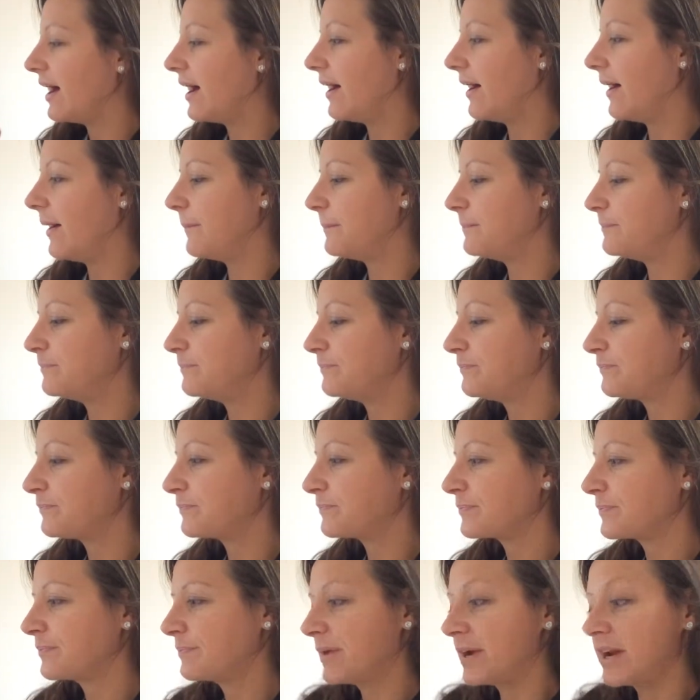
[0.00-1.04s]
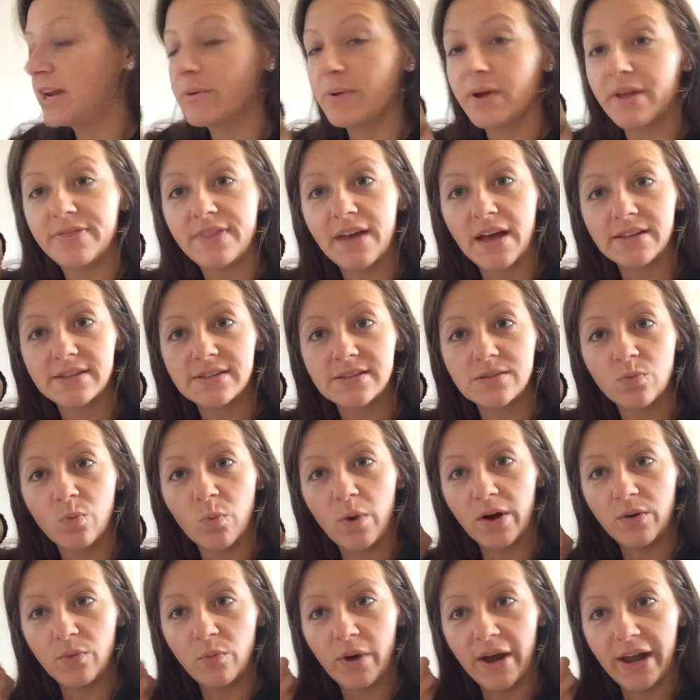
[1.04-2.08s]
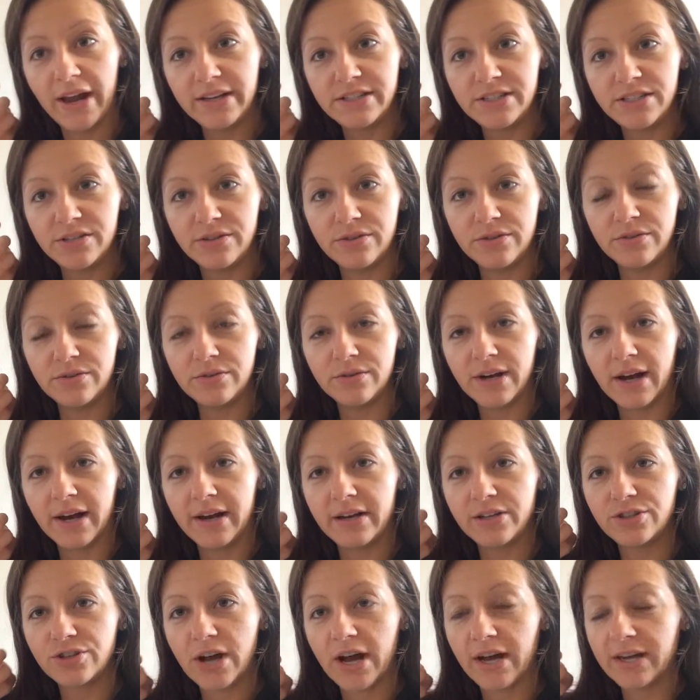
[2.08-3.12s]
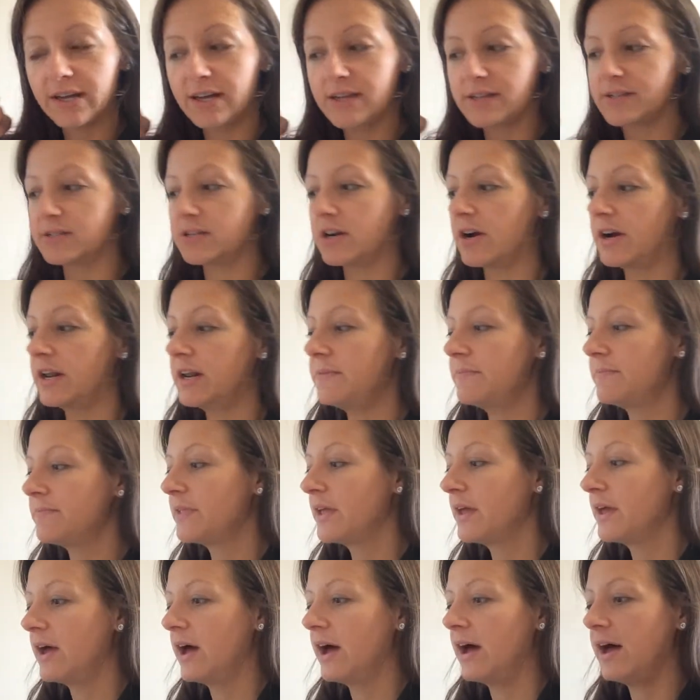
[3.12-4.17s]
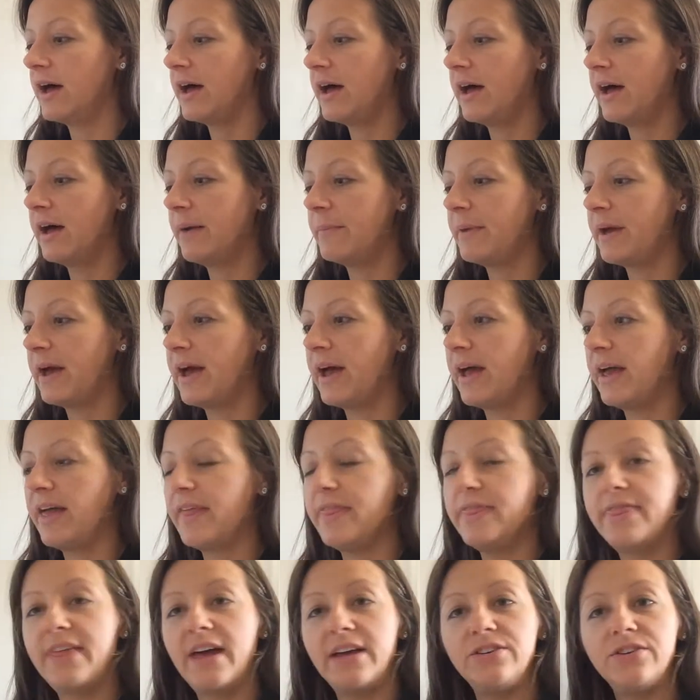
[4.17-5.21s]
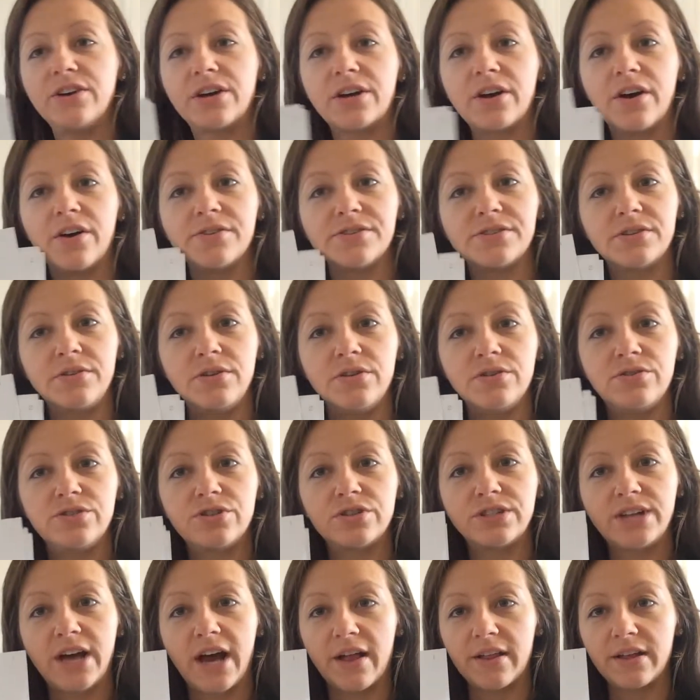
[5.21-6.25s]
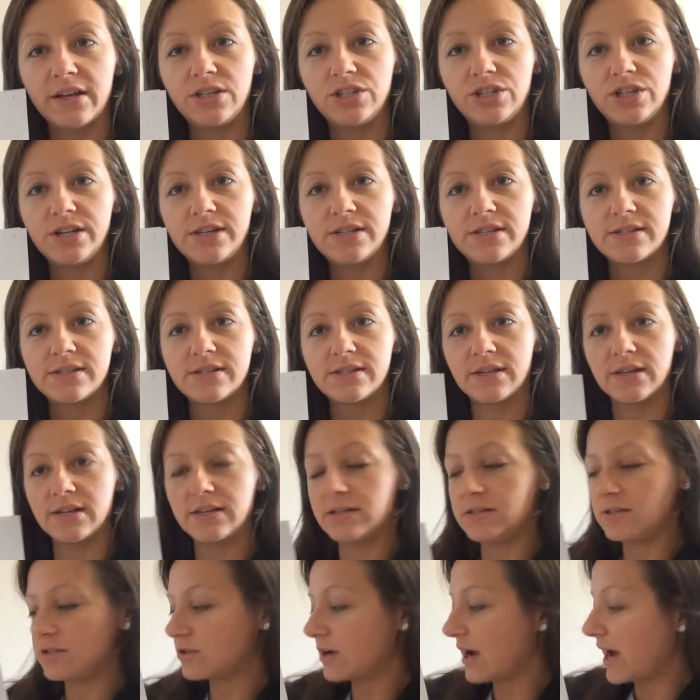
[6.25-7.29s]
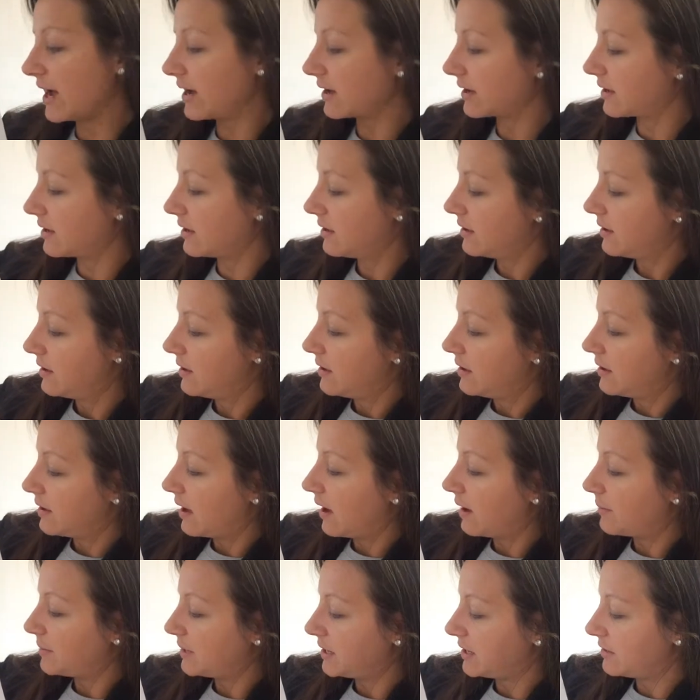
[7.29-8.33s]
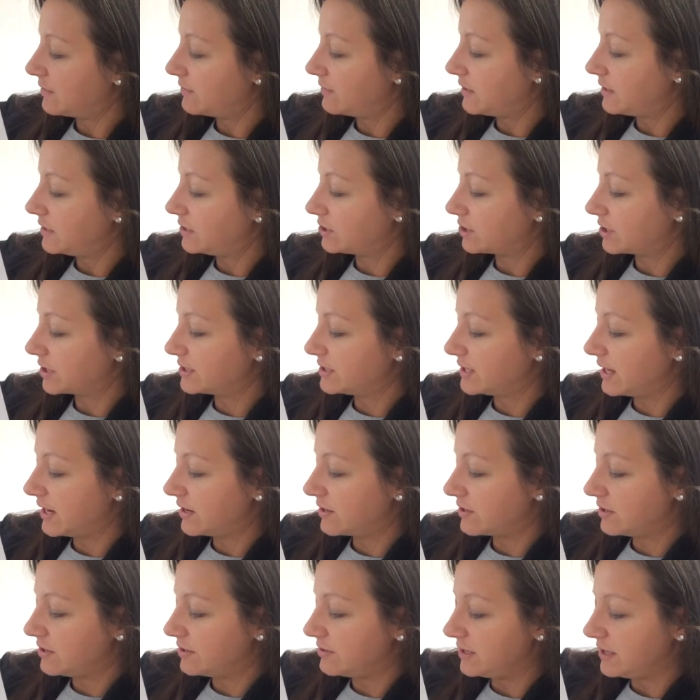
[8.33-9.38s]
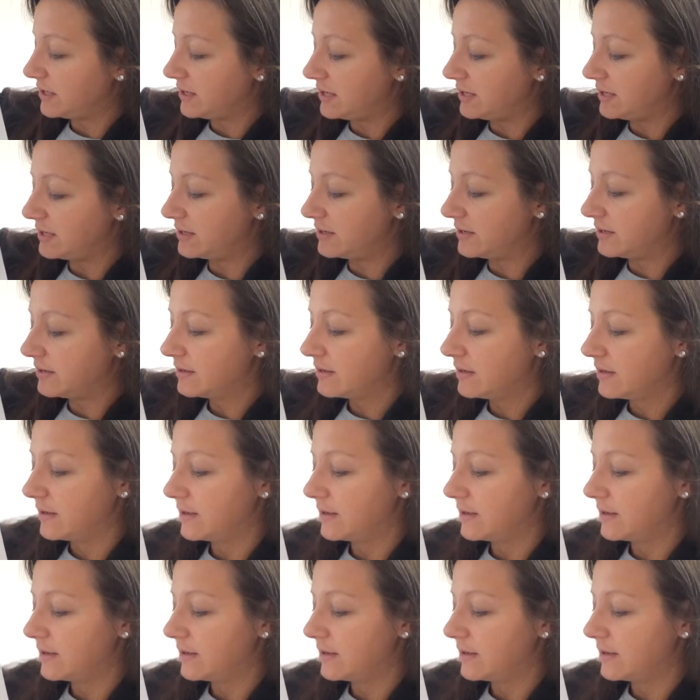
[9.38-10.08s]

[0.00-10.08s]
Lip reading: But anyway, that's one way to kind of track and get started. Then you can also use your tally sheets to track how many of each container you need.